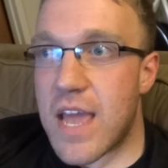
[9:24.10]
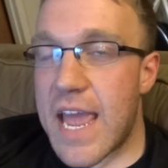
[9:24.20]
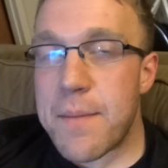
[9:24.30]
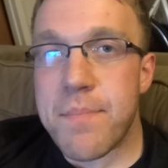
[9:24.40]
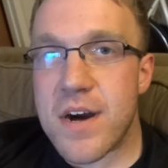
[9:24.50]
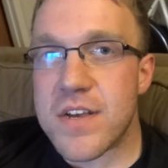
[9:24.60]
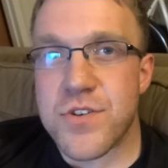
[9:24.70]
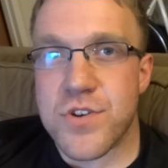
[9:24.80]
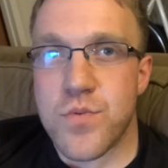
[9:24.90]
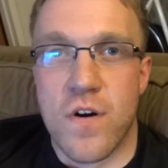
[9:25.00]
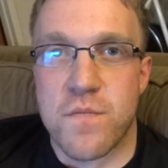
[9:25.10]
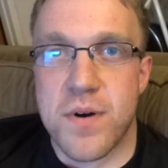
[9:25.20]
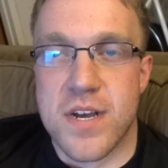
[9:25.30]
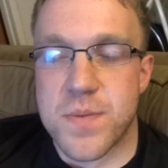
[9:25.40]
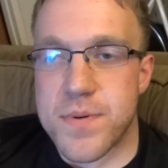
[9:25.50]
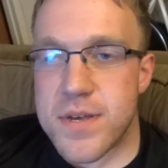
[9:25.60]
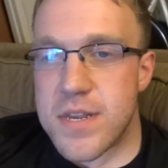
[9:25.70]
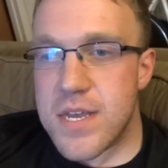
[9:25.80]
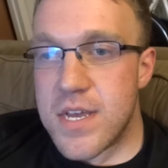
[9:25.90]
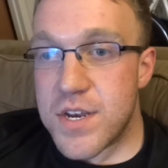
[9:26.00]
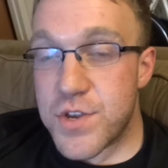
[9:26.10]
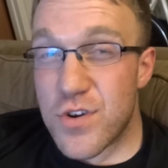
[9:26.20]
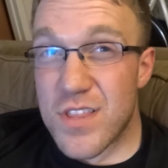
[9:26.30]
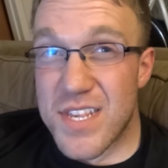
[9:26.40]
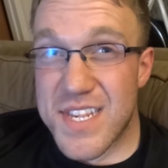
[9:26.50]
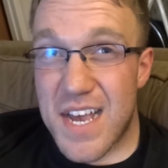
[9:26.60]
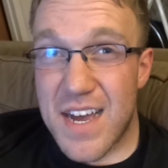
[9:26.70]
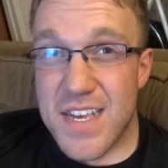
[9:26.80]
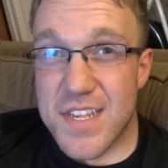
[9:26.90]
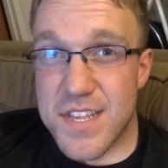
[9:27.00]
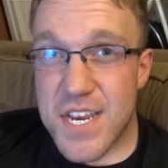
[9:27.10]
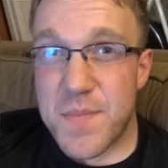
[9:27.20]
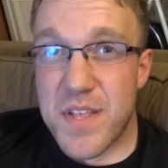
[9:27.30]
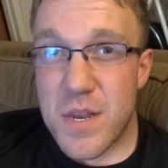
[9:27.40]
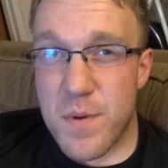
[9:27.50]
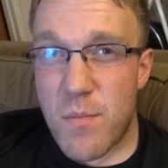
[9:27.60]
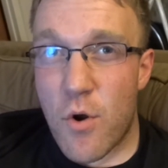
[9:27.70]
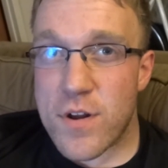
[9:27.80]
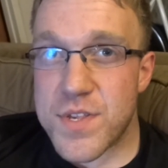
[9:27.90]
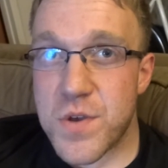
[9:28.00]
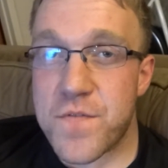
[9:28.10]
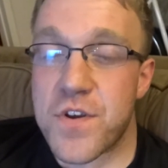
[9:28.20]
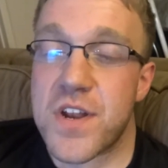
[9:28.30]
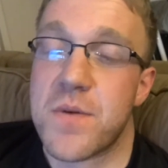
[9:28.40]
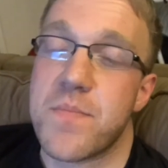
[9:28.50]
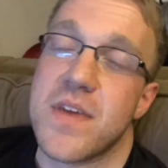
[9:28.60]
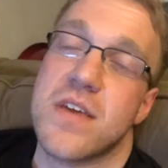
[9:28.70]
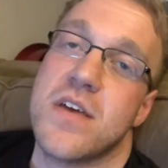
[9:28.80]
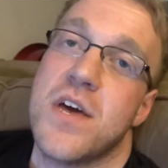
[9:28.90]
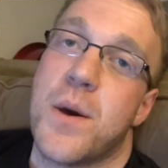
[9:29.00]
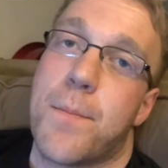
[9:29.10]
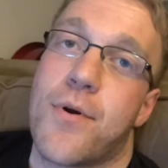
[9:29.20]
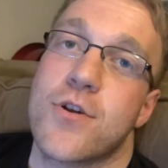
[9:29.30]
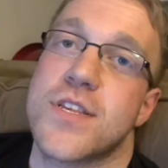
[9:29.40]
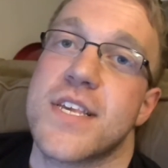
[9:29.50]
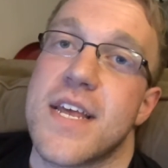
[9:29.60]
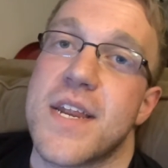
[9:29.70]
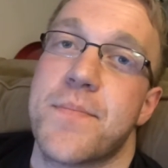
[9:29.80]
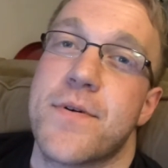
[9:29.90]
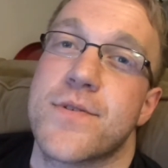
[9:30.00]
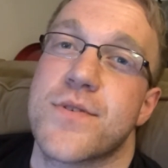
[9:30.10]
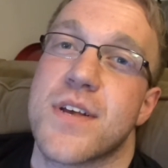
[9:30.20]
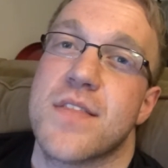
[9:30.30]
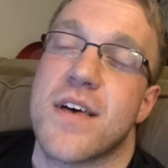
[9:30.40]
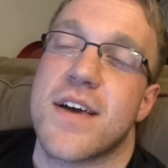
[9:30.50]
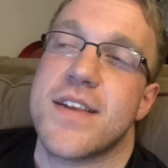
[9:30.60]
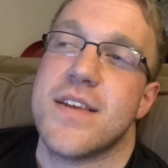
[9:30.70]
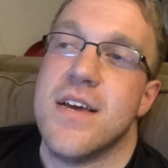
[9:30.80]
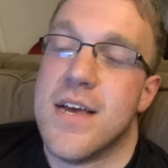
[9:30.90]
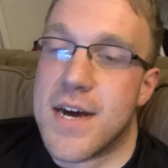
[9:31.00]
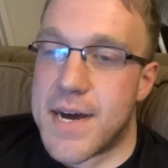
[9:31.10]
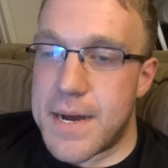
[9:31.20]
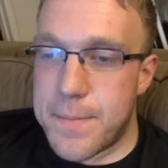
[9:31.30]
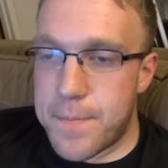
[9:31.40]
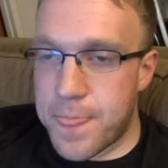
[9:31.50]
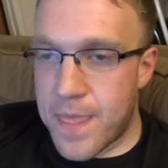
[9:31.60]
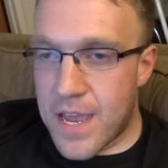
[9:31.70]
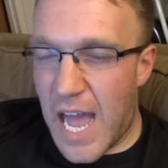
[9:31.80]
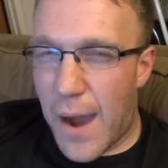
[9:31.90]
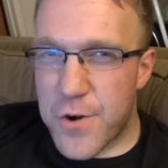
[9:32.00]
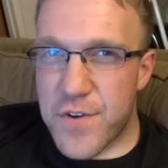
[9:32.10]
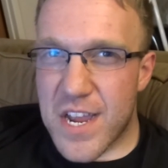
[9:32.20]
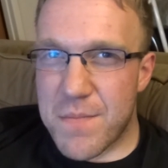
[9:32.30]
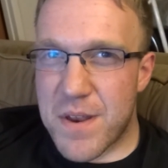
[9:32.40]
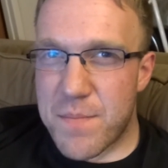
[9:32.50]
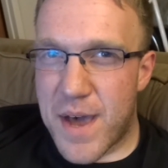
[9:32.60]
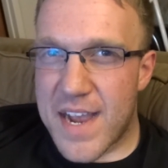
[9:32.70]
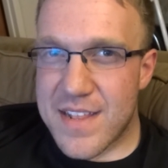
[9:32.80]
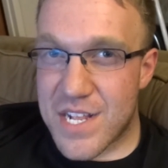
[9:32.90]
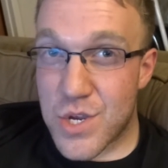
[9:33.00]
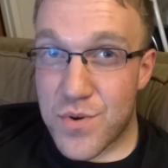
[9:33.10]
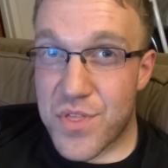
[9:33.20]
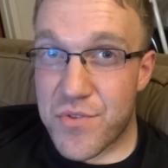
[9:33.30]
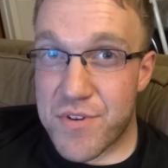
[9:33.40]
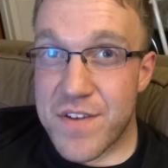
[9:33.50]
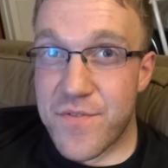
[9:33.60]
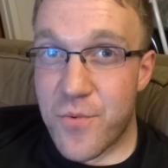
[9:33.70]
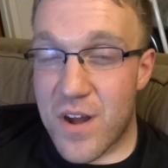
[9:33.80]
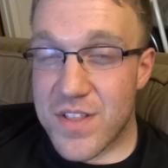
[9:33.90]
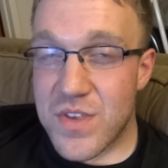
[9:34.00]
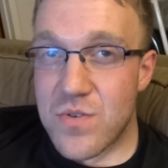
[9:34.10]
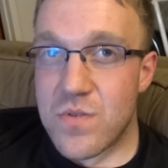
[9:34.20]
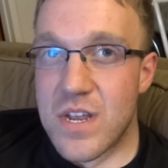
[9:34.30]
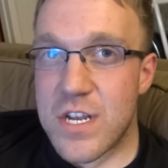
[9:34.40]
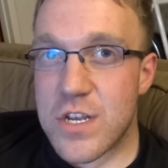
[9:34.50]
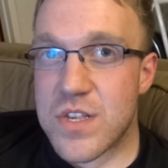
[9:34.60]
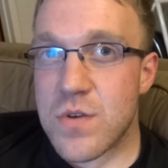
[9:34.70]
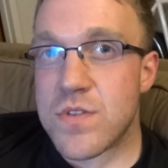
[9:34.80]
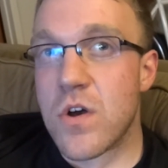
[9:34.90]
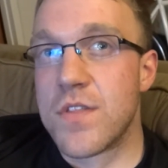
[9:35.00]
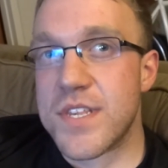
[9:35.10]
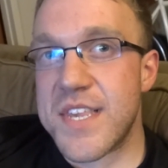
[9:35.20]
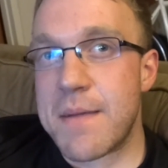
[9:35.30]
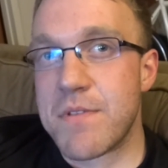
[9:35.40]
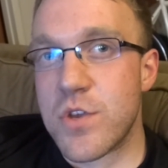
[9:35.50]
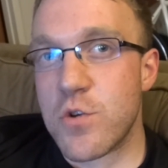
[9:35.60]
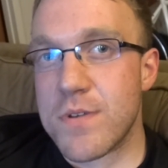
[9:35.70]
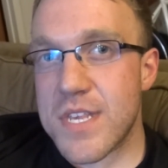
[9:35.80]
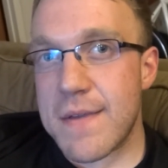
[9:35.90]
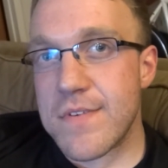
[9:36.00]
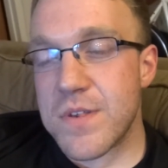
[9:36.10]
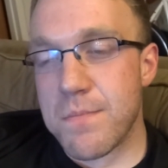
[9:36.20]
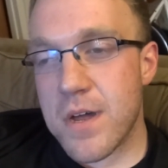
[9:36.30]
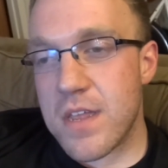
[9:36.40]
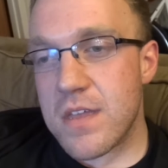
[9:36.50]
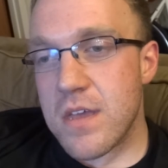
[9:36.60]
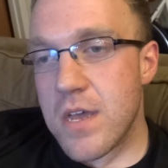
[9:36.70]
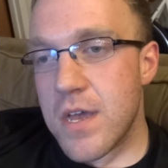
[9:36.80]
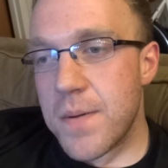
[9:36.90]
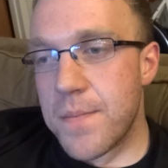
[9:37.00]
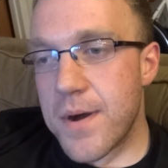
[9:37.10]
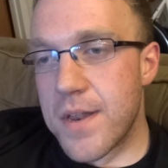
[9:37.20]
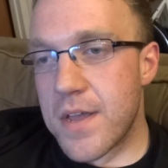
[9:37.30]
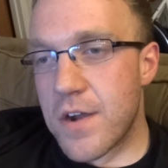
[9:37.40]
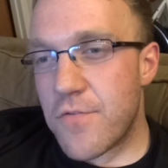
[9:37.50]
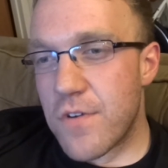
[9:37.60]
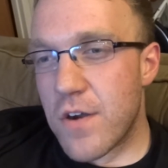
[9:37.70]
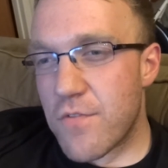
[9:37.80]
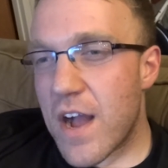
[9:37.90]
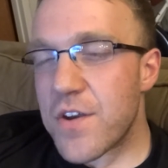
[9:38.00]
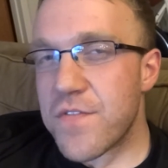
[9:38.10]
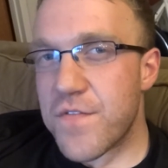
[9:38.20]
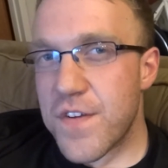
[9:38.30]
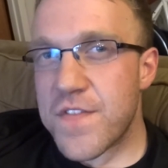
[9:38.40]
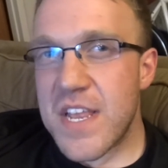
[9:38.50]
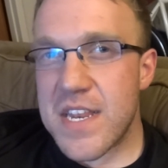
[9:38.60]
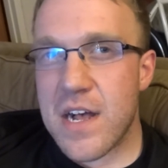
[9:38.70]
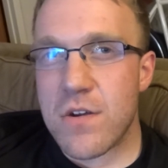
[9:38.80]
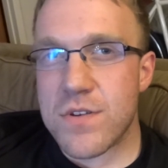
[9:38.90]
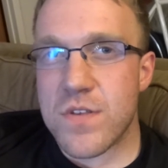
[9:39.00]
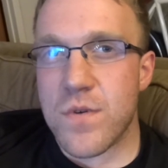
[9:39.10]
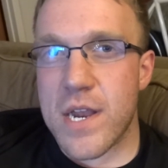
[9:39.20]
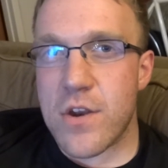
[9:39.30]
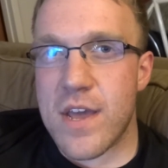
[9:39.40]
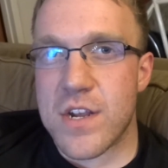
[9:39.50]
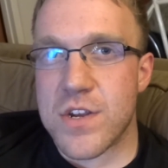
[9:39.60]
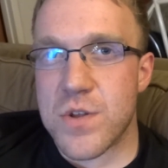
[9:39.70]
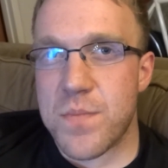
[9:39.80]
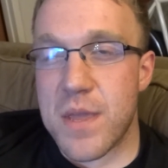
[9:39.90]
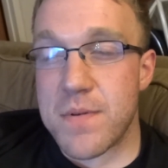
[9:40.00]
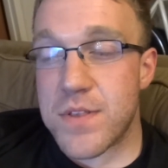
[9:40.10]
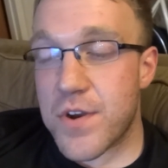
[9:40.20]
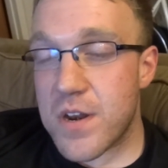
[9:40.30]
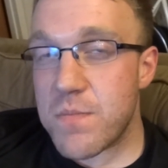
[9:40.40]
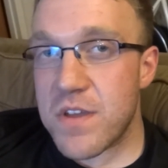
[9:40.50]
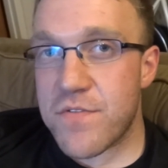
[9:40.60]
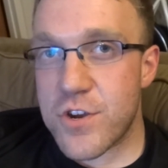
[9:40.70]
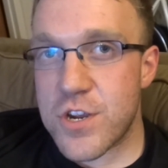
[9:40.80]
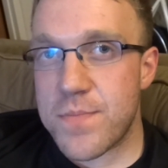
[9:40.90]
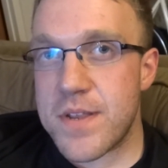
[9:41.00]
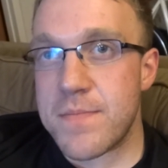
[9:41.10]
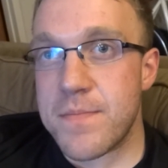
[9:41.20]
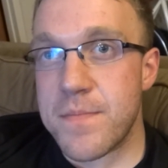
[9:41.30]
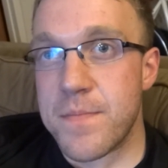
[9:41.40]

eight bucks or 12 bucks, but due to the size, it's going to be a little bit more. So if you're going to be purchasing any posters online, um, I would recommend buying like two or three if you want to, just so it's all in the same tube to save you some money. But a- around fifteen dollars is what international payments are going to be for shipping.